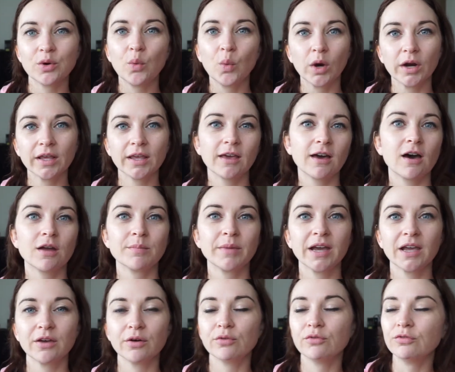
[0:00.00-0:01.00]
working on
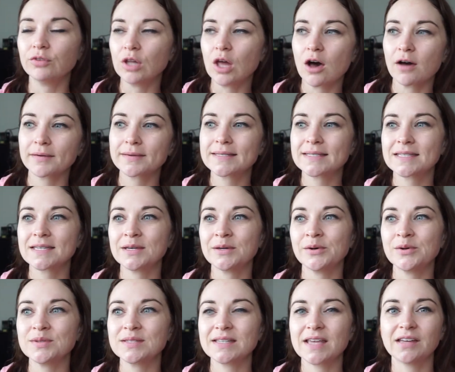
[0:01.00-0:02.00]
my vlog
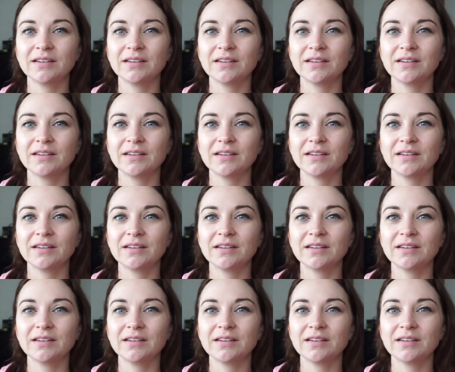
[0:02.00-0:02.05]
skills